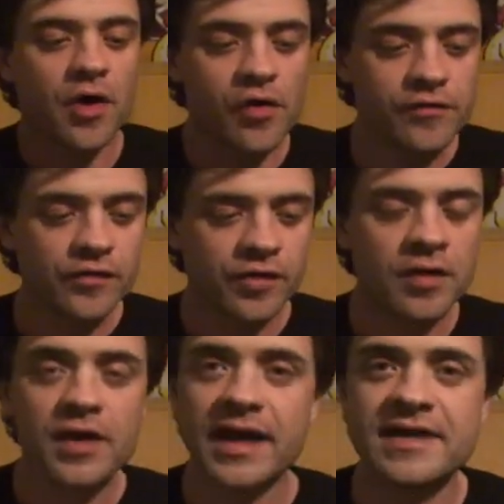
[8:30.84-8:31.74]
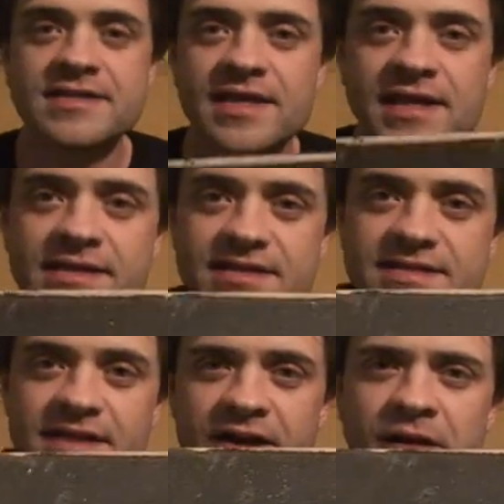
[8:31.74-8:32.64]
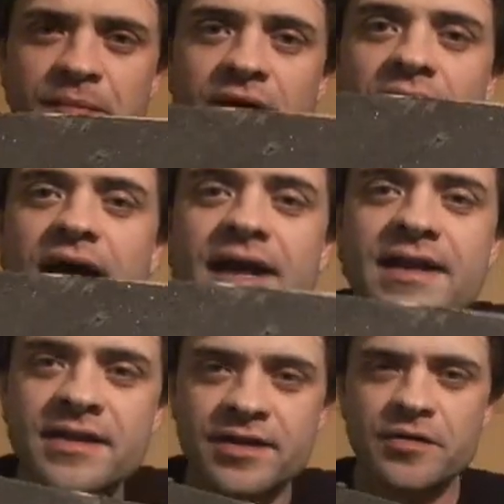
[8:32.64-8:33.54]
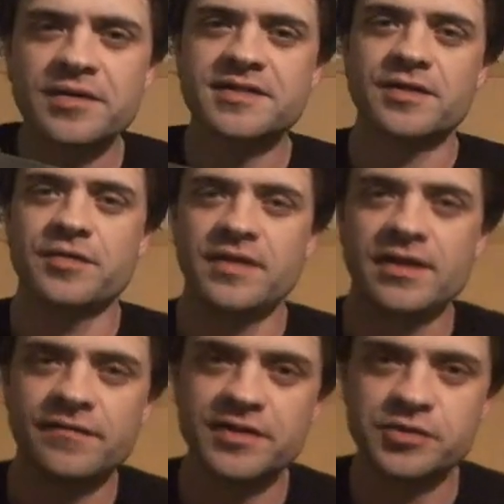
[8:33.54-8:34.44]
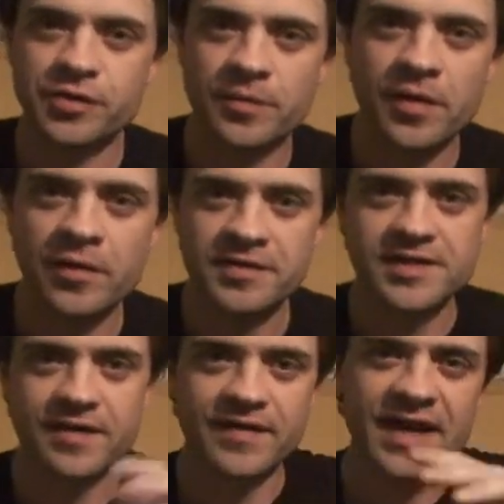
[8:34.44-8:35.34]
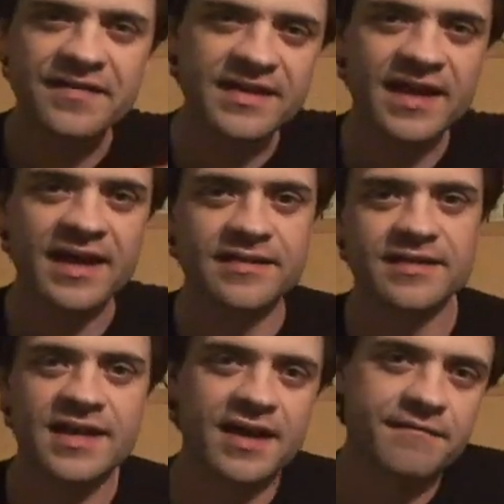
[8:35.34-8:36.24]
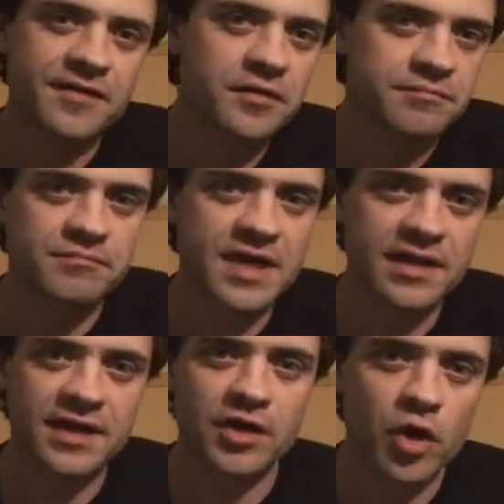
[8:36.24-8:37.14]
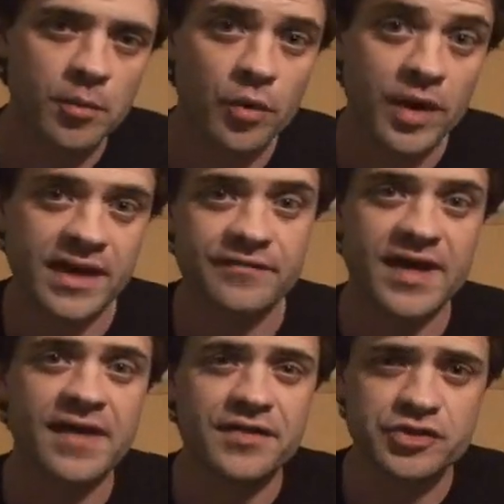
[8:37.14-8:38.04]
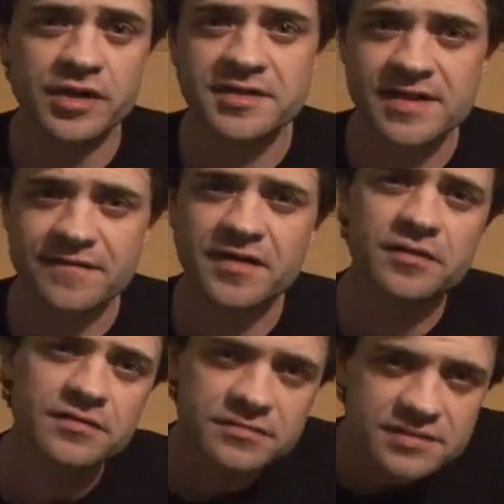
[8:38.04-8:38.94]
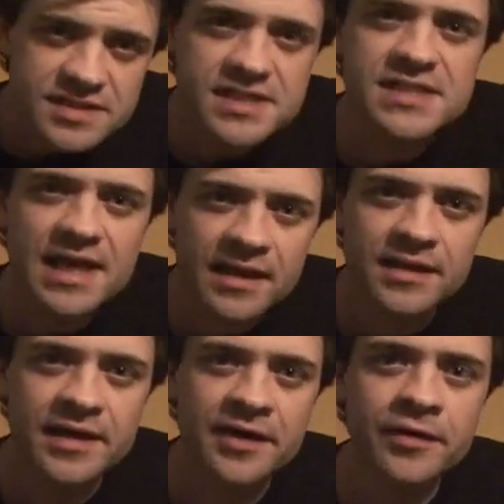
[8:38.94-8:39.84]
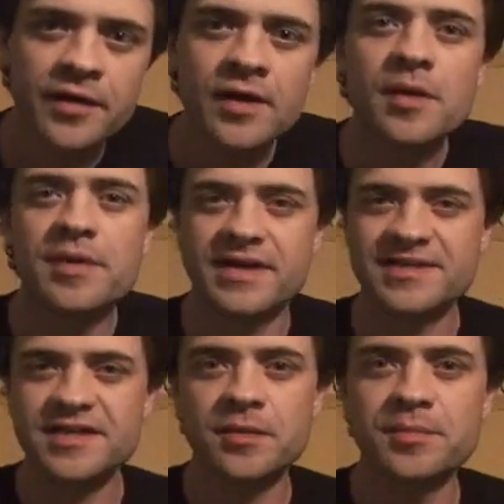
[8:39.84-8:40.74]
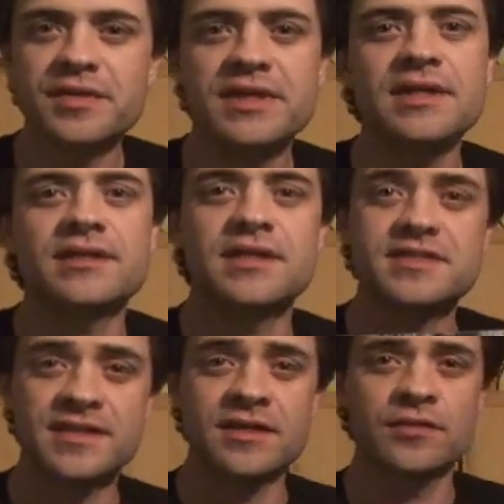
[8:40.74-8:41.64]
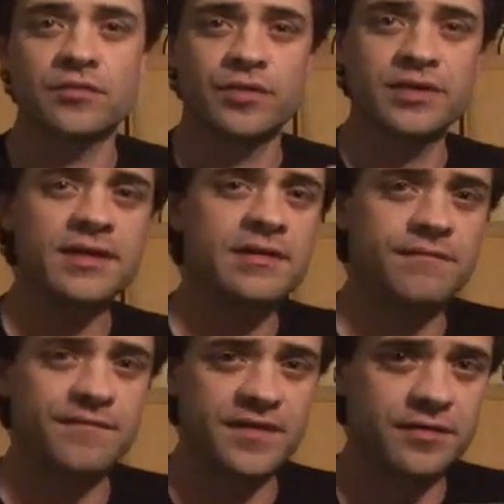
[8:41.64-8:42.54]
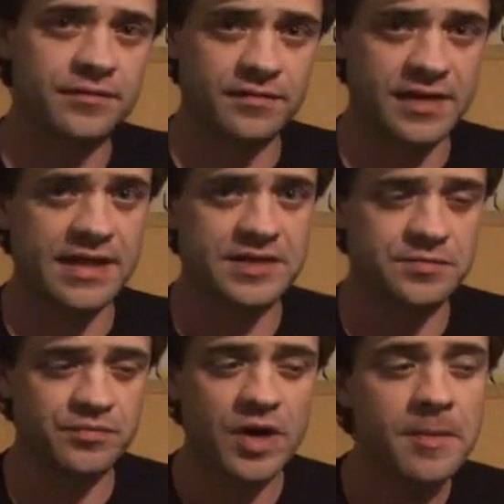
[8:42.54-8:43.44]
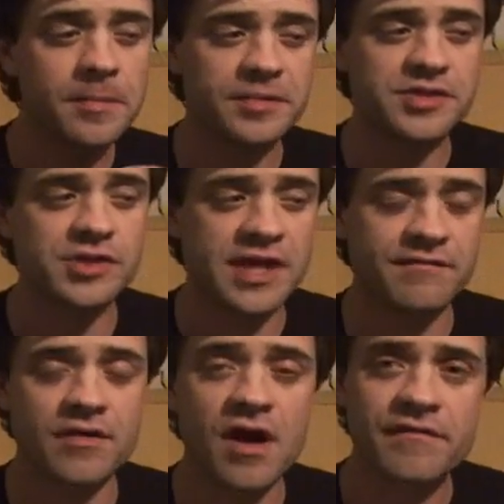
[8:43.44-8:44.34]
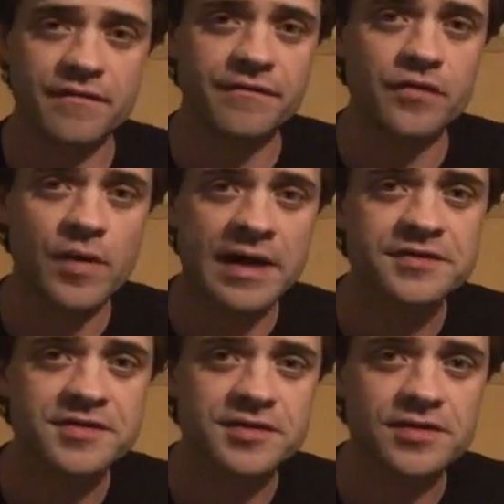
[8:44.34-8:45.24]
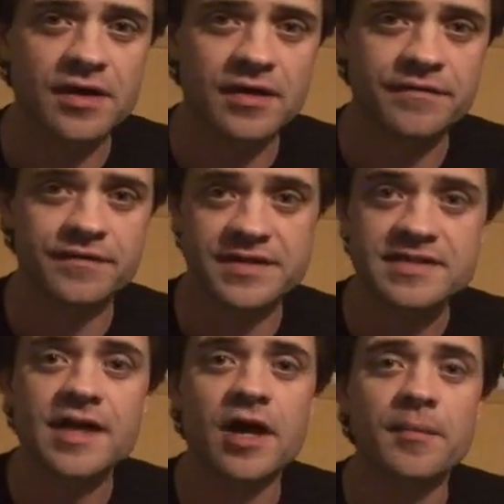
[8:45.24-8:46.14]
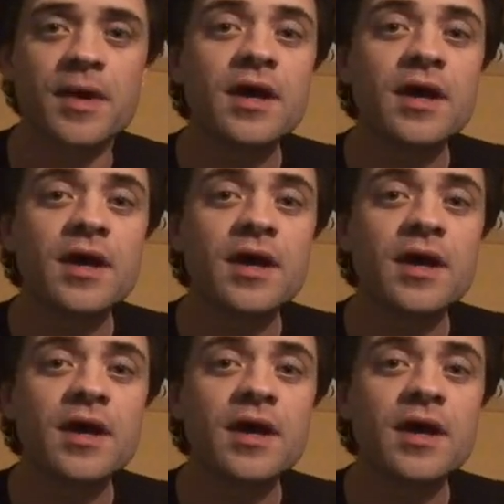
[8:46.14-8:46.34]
overall, I gotta say that the setup, I didn't notice it with the individual components. Like if I had the deck felt kind of like a normal weight. If I had the trucks, they felt slightly lighter. But as a complete, this thing really felt like it's probably shaved off a few ounces off the setup.